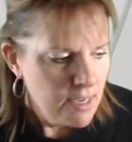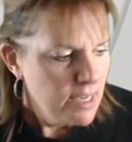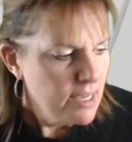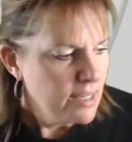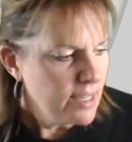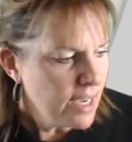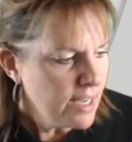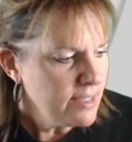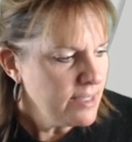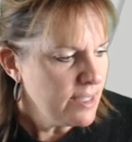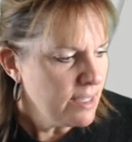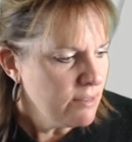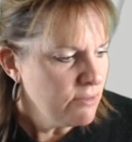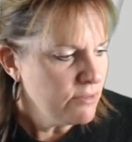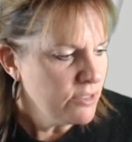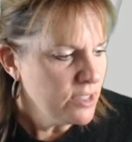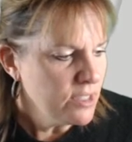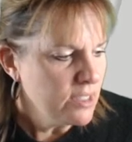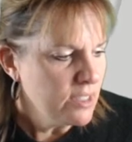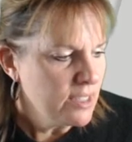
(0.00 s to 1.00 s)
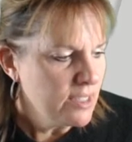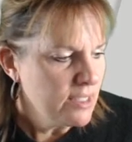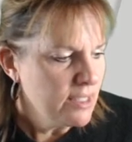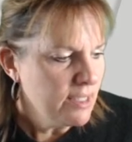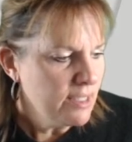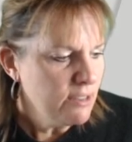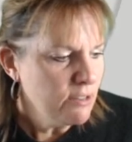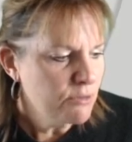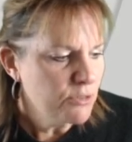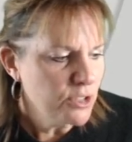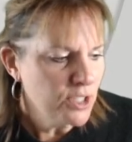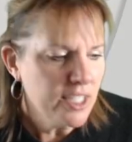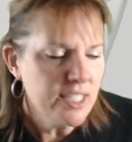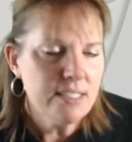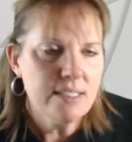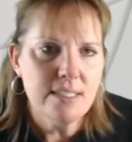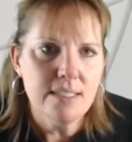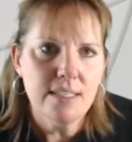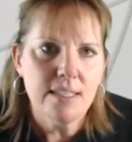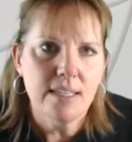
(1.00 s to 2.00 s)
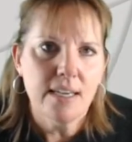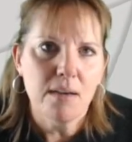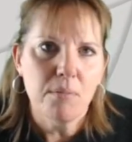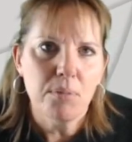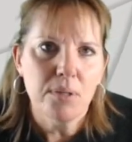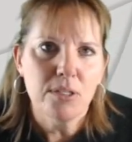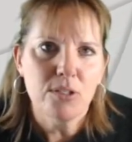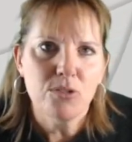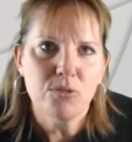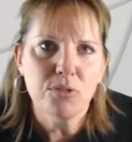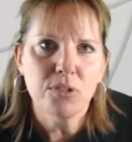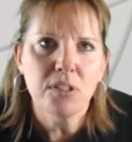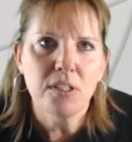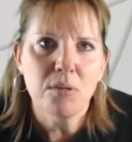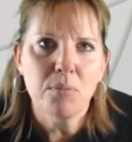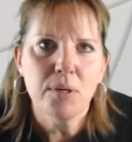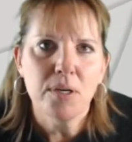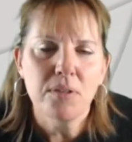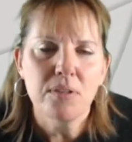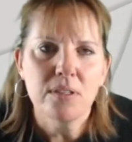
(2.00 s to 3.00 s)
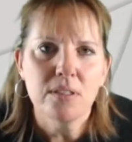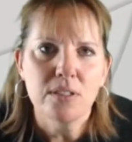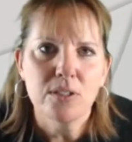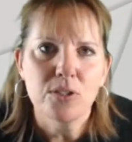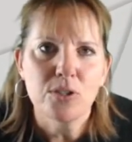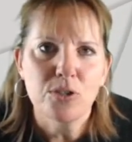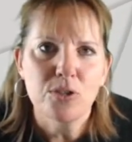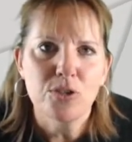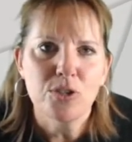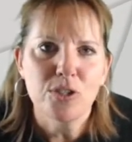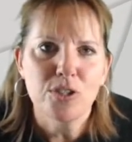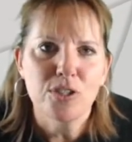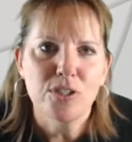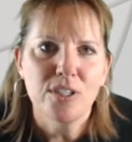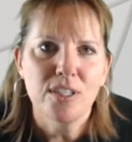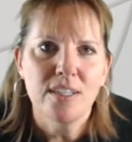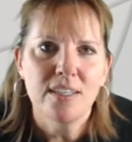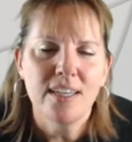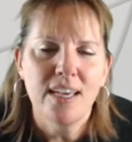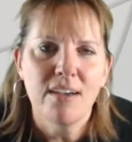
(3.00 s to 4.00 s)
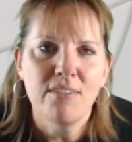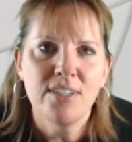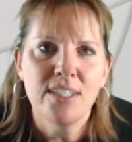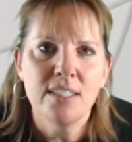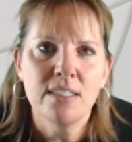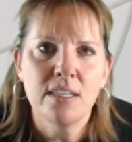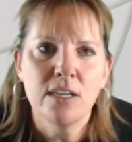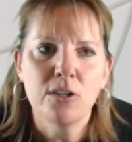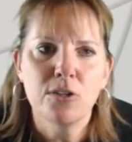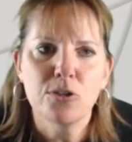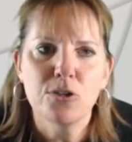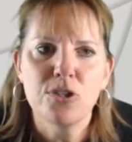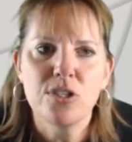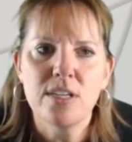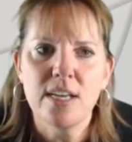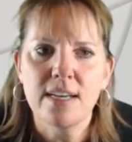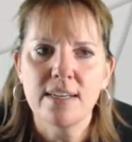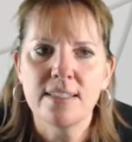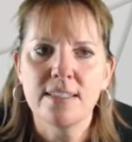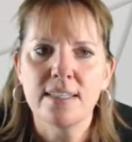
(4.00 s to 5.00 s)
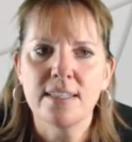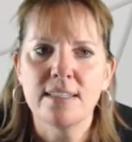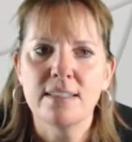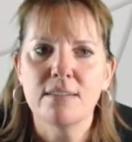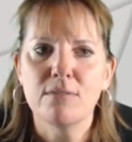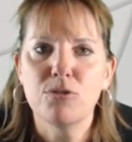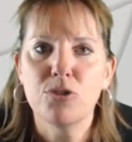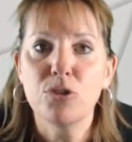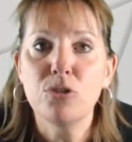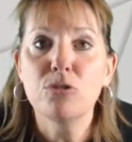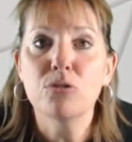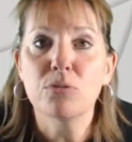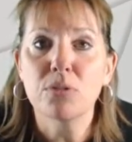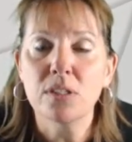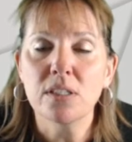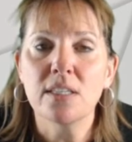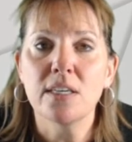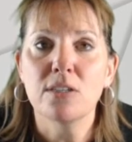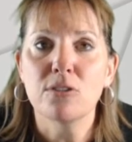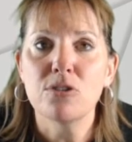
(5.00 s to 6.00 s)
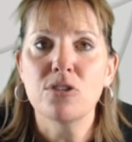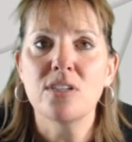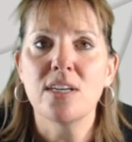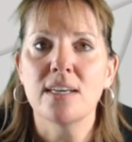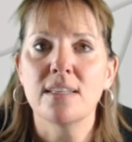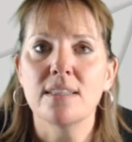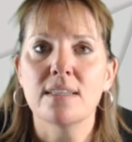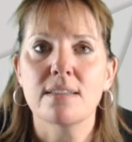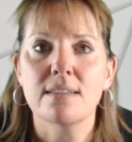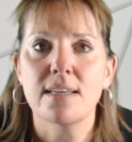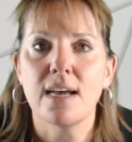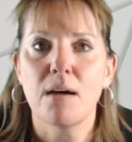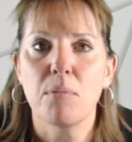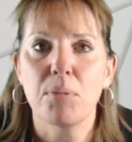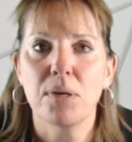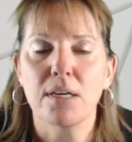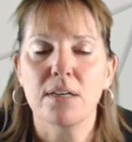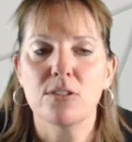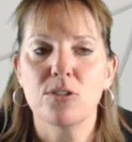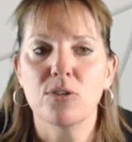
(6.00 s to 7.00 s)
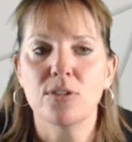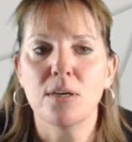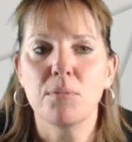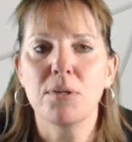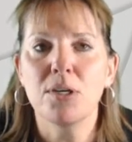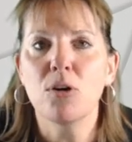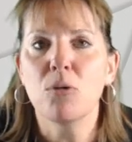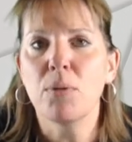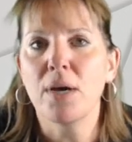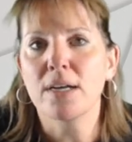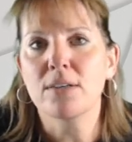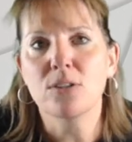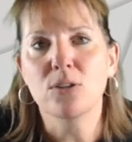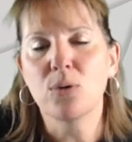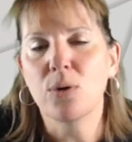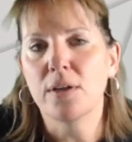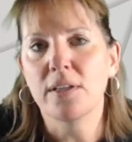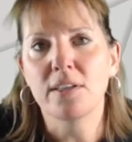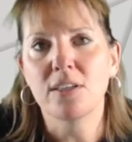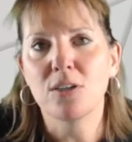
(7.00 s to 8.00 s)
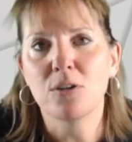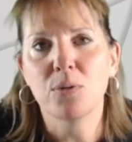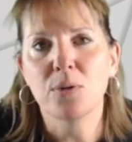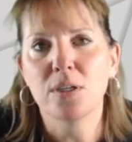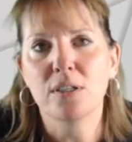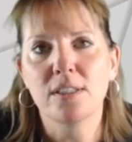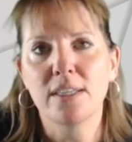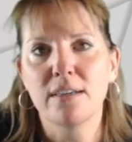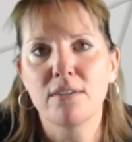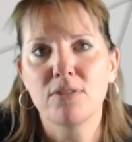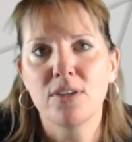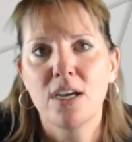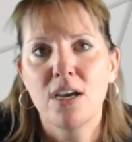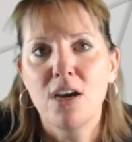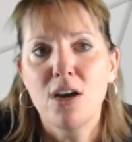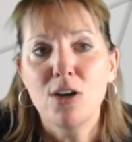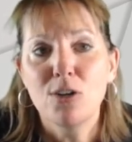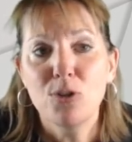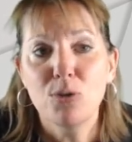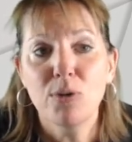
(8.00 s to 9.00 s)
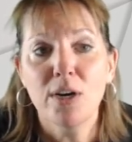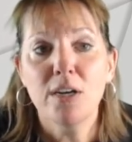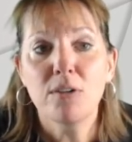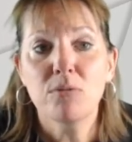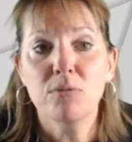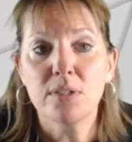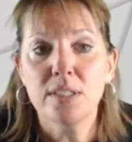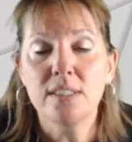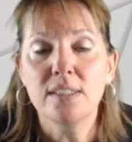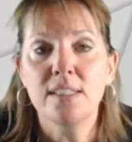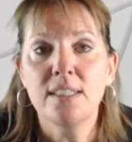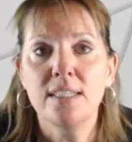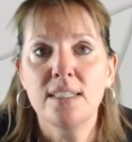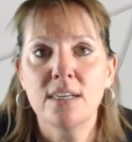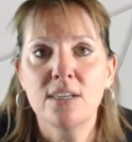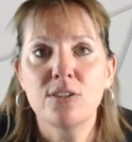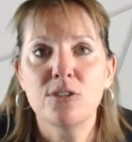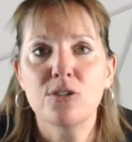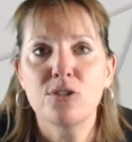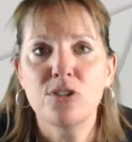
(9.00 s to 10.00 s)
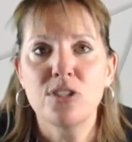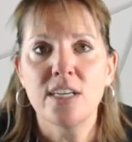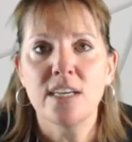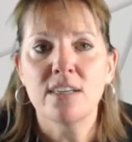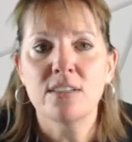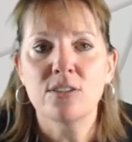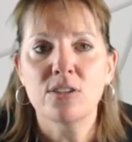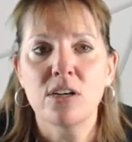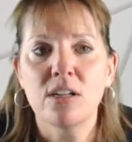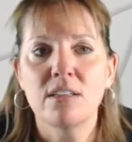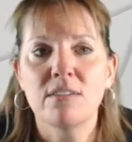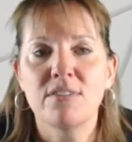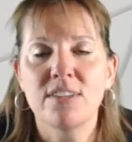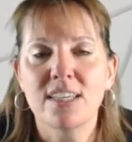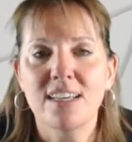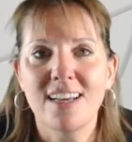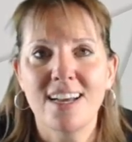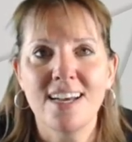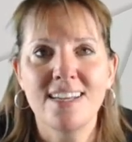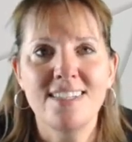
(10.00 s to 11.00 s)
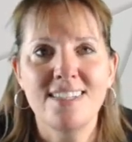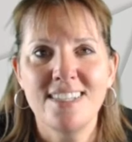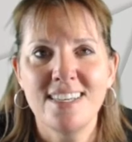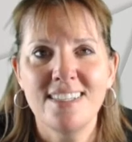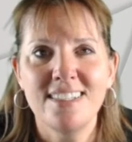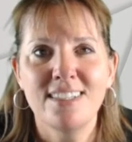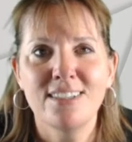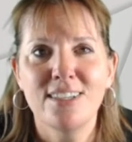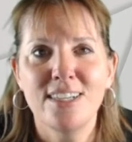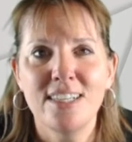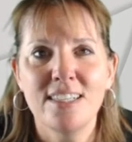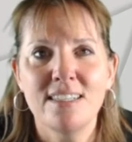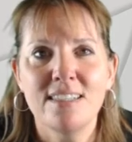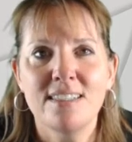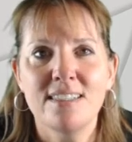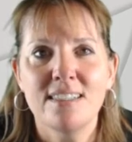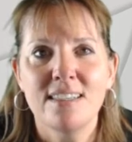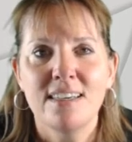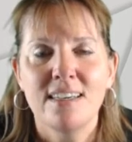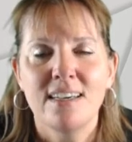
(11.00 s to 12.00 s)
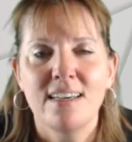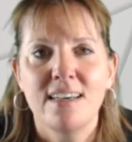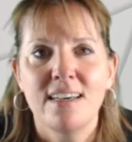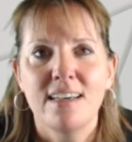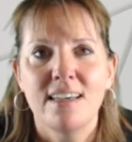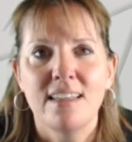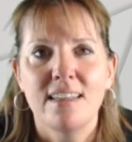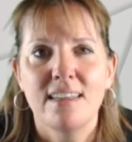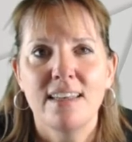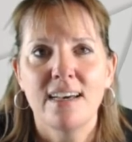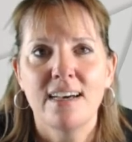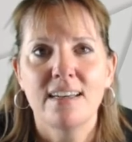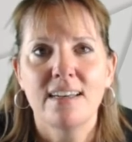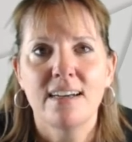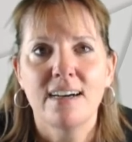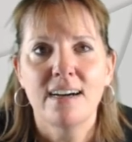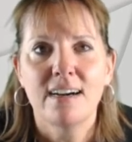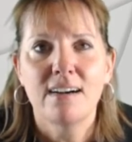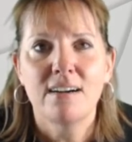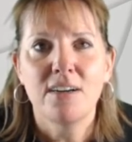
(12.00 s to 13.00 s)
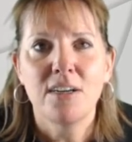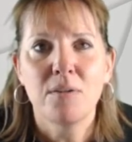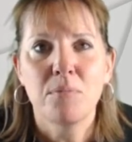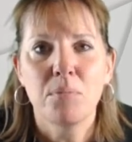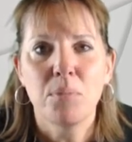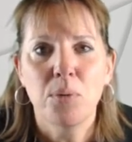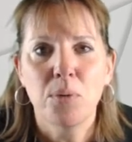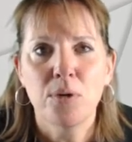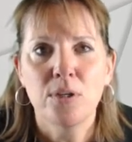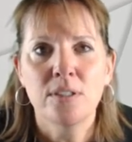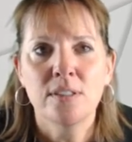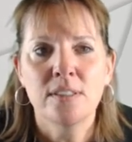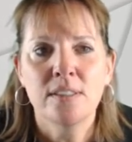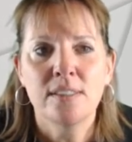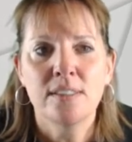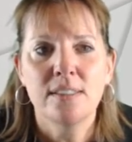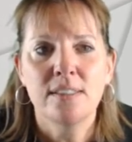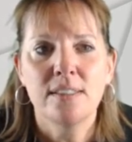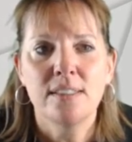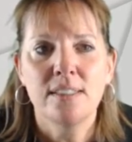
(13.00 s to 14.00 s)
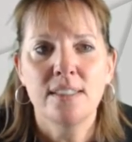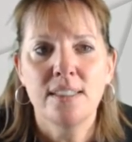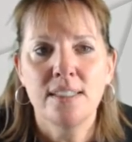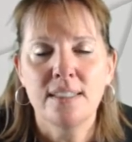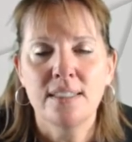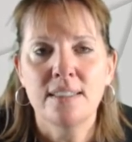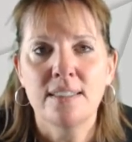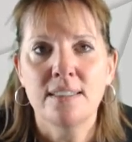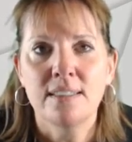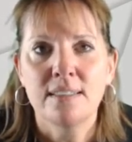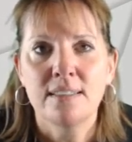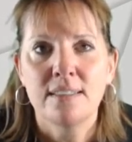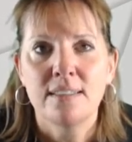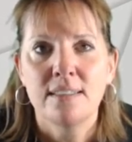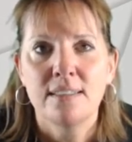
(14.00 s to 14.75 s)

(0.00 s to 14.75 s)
Content validity kind of relates to that, but it's really about the literature and having an understanding of, do you really understand this topic? So let me go back to quality of work life. Do I really understand all of the content areas that are important in